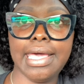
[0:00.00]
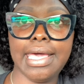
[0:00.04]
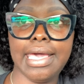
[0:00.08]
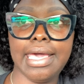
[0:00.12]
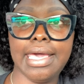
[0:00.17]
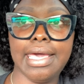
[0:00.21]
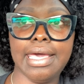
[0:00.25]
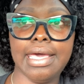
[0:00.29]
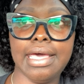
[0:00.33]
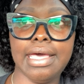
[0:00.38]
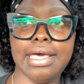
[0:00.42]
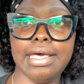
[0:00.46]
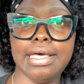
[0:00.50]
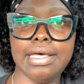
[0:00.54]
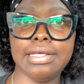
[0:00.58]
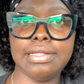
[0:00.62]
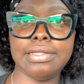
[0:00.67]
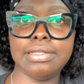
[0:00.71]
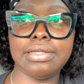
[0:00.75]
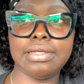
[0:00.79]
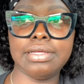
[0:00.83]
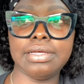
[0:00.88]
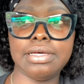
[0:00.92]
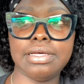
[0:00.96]

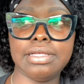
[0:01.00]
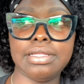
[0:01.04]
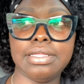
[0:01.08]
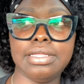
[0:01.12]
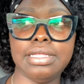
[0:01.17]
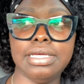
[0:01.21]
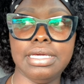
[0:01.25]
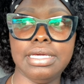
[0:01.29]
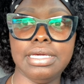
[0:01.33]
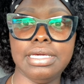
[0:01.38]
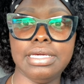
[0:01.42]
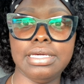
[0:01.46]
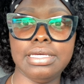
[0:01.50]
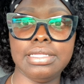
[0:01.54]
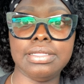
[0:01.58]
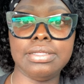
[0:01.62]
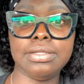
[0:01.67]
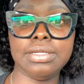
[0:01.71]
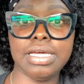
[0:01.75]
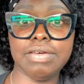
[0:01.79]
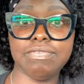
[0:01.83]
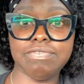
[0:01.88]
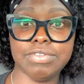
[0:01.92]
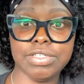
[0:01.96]
and the
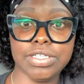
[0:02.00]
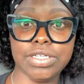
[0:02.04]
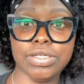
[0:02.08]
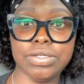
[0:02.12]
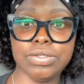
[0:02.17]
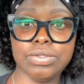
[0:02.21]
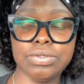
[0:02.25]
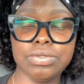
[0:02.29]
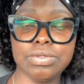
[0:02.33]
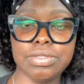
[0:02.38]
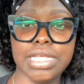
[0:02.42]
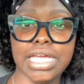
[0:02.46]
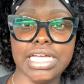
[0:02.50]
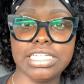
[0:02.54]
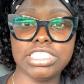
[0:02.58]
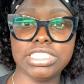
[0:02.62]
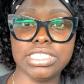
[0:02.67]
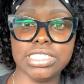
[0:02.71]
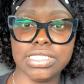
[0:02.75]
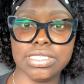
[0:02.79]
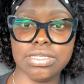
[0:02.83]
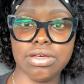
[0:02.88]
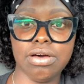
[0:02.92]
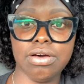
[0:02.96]
lymph node that
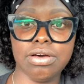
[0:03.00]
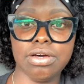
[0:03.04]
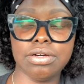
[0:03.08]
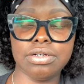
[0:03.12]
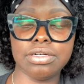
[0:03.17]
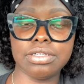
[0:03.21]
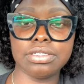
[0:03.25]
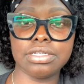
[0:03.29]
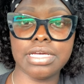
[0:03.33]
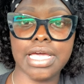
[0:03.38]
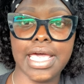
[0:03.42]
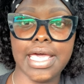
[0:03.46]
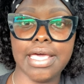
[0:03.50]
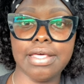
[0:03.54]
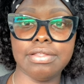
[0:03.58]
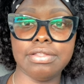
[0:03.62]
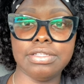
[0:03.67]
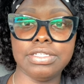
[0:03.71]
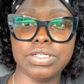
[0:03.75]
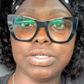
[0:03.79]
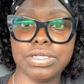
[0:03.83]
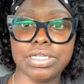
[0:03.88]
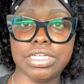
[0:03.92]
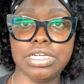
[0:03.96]
she saw
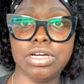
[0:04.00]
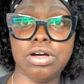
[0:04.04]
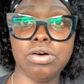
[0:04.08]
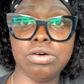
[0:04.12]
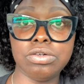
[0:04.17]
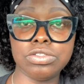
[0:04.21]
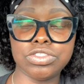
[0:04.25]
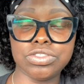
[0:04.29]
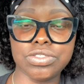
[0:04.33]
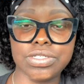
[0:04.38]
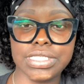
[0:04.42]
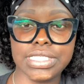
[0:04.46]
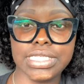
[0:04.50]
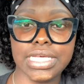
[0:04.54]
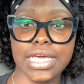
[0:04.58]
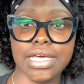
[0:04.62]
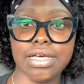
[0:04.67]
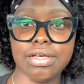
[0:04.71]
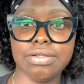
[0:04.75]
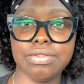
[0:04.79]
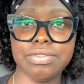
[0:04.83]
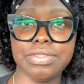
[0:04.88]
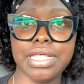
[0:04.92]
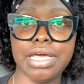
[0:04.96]
during the
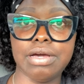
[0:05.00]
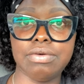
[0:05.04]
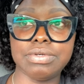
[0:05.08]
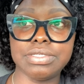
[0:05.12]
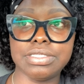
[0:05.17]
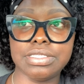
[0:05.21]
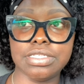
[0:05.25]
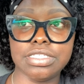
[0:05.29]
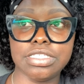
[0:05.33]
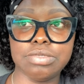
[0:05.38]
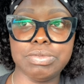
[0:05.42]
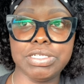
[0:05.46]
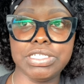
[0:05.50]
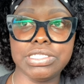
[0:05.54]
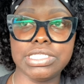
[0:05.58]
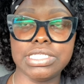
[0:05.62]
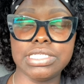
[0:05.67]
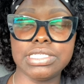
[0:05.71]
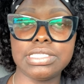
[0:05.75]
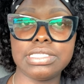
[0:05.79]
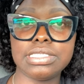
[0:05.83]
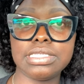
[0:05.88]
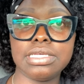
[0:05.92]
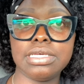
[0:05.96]
ultrasound that was
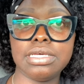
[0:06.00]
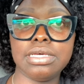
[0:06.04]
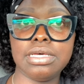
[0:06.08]
suspicious.